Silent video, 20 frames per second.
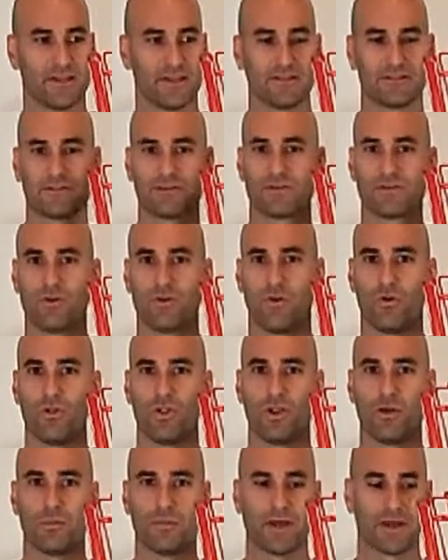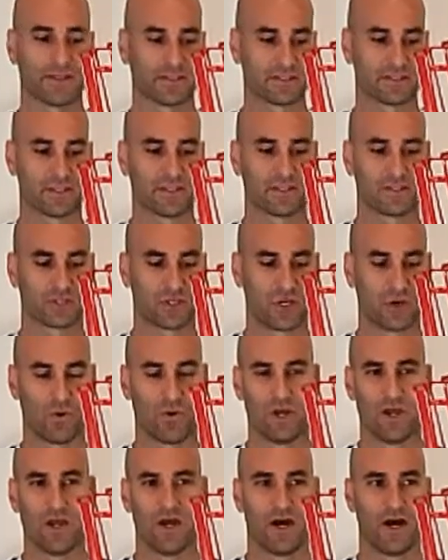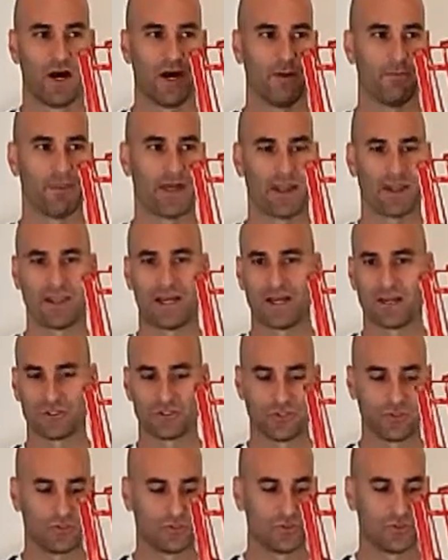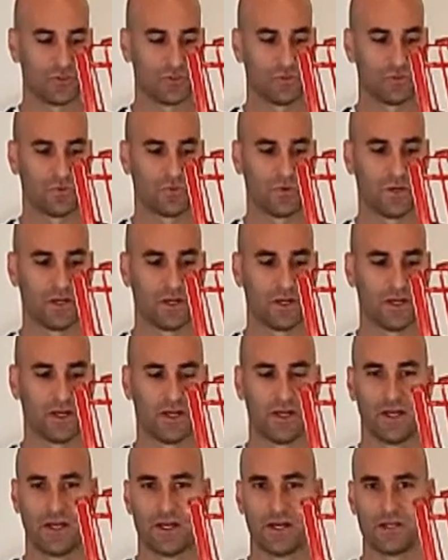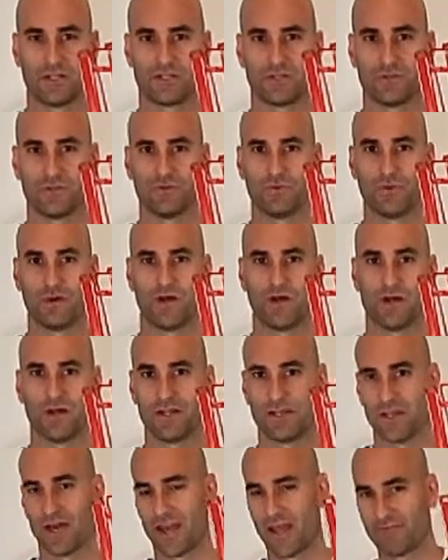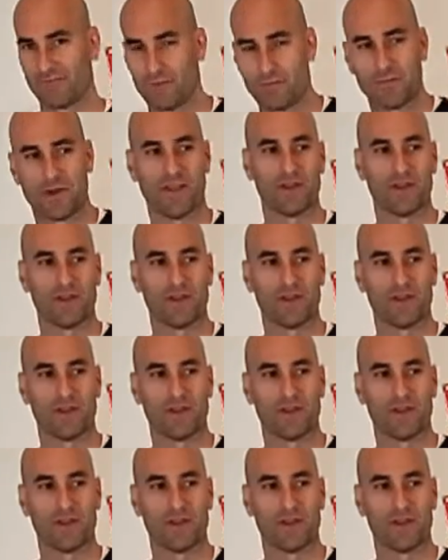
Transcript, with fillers: then it's holding up nicely. So um, that allows you to uh, to uh, not have